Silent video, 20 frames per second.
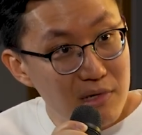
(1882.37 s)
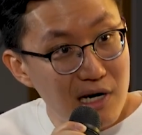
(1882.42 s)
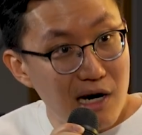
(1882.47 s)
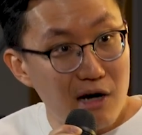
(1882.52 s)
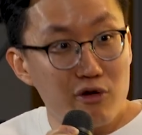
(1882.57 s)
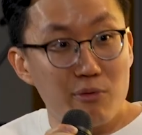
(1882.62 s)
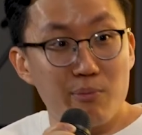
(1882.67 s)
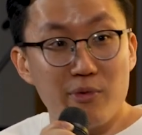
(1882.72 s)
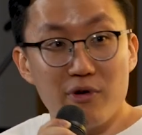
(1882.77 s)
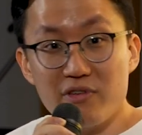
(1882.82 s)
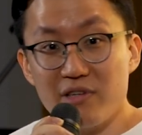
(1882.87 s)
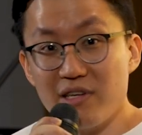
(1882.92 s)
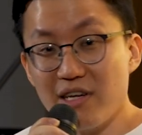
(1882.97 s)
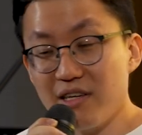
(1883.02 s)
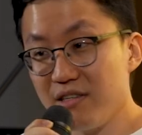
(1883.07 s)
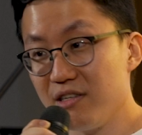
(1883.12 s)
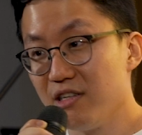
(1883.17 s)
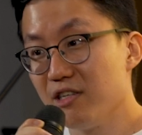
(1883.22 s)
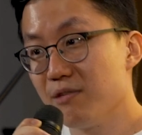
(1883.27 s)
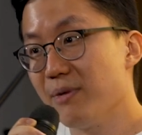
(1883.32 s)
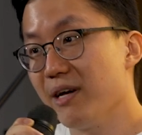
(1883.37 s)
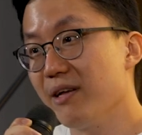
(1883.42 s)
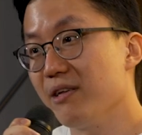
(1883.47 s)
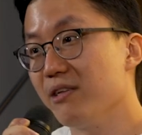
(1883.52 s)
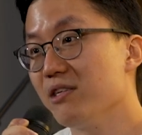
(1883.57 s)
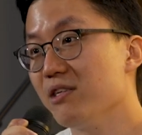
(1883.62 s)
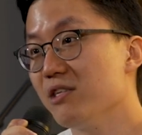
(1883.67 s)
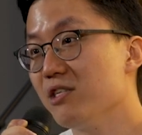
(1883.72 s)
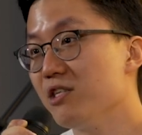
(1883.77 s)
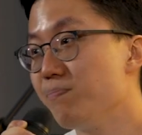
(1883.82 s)
I want to process this by
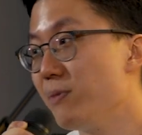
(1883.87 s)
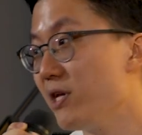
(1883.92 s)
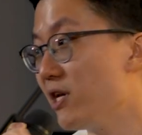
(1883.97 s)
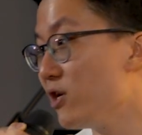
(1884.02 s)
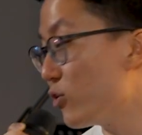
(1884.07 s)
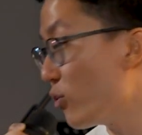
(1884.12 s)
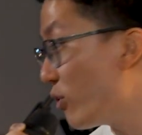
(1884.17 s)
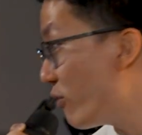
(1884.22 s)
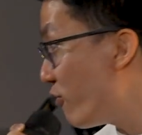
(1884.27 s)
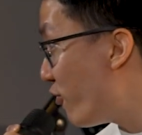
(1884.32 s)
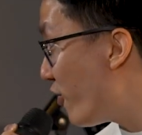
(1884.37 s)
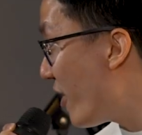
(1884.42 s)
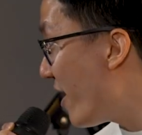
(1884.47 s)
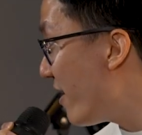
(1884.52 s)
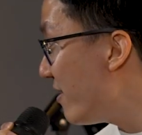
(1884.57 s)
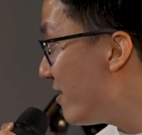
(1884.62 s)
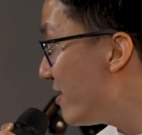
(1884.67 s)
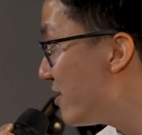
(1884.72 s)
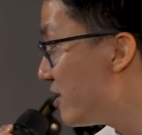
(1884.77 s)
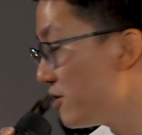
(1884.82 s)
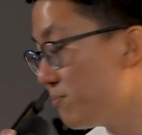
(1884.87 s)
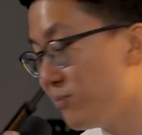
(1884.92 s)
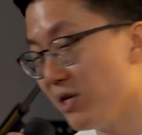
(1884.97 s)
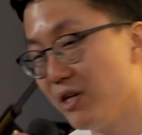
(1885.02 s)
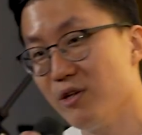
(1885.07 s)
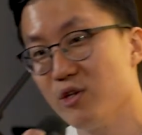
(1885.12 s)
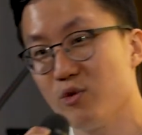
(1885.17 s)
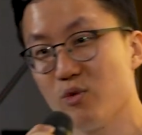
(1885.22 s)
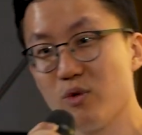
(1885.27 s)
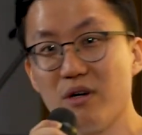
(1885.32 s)
speaking to a friend,
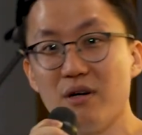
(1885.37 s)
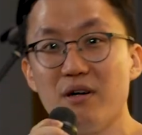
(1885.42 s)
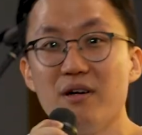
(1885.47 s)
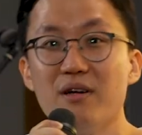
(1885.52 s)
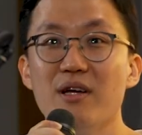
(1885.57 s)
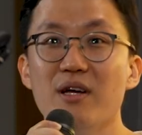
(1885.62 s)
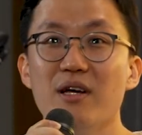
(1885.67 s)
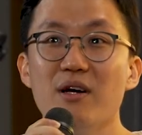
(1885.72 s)
speaking to